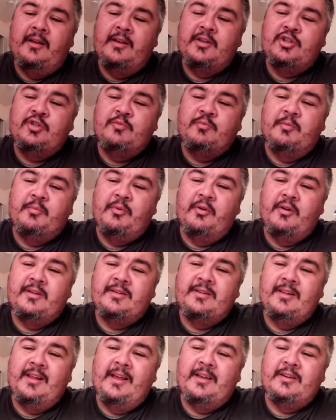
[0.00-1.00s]
Superbird
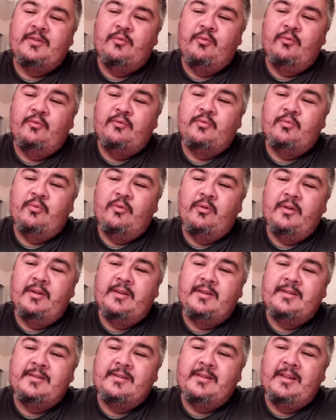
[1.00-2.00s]
slash Rolls
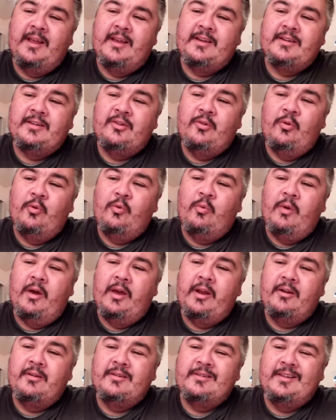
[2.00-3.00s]
Royce slash
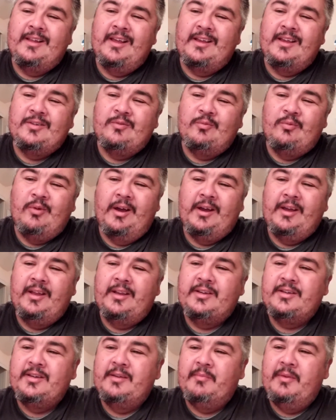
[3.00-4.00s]
lowrider slash rocket
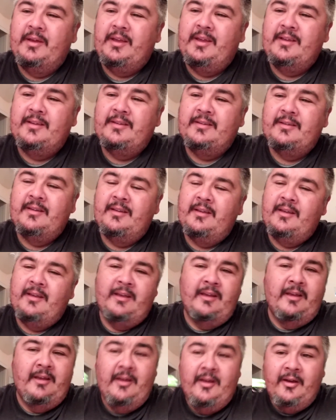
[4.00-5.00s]
ship, I guess.
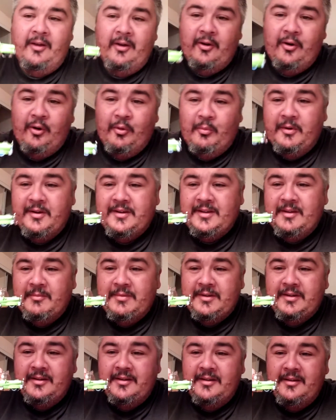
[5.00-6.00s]
Homer
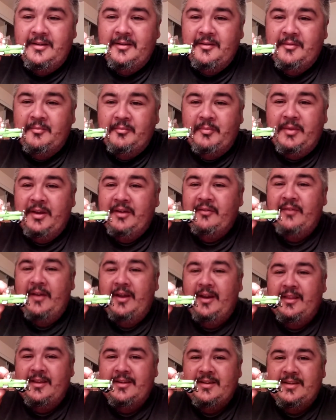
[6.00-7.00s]
Simpson, big
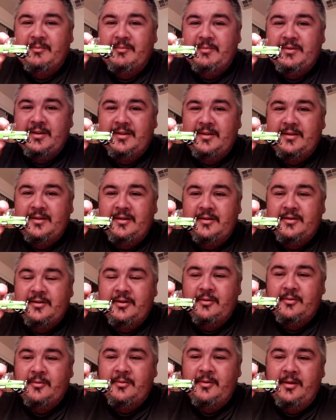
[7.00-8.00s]
fan of the Simpsons
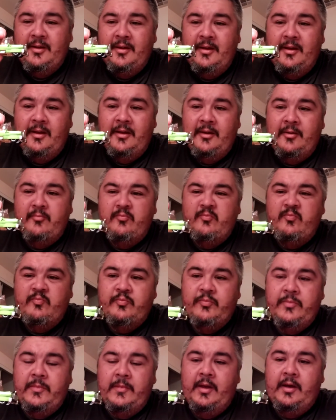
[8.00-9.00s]
show.
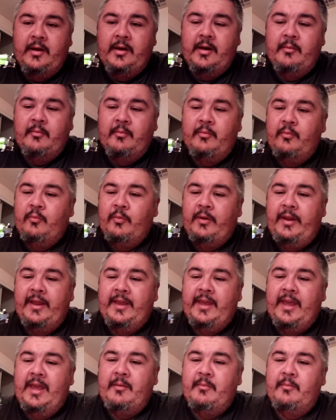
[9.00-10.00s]
When they
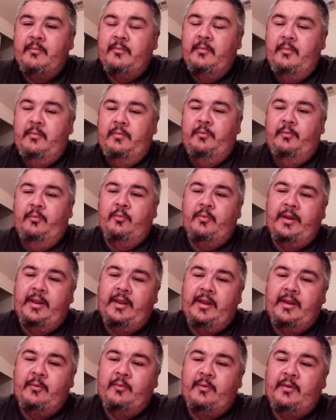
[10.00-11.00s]
came,
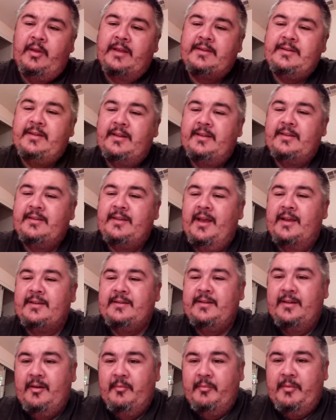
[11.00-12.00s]
when I seen this
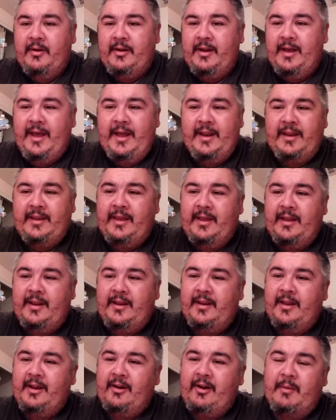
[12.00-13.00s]
casting come out, I had to get
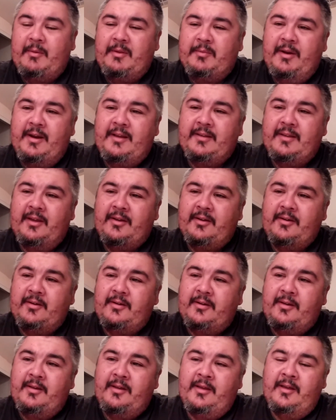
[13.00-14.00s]
it. I grabbed as many as I
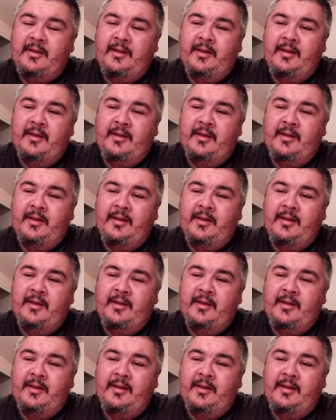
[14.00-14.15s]
could.